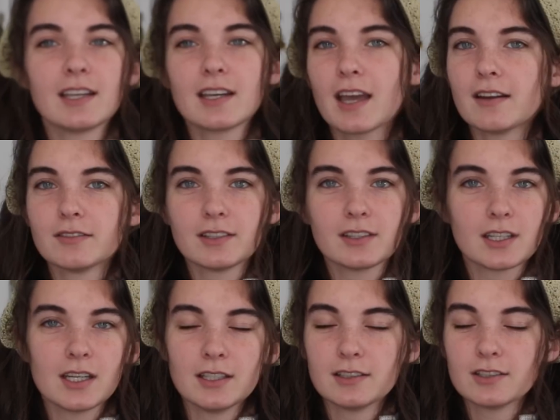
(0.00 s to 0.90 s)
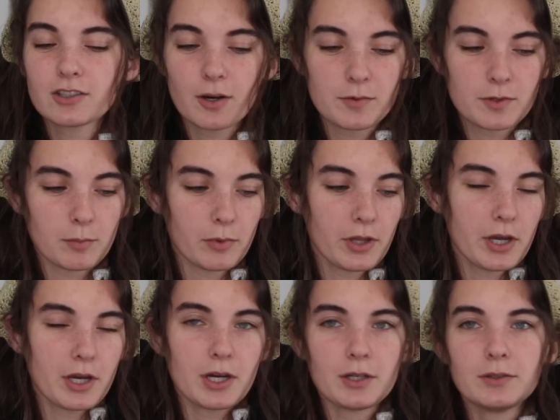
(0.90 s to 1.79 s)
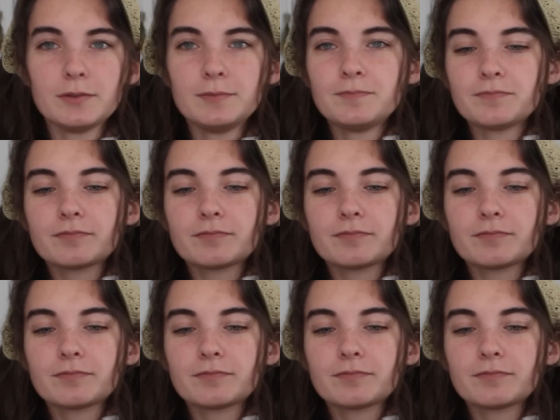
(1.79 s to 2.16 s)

link everything in the description below.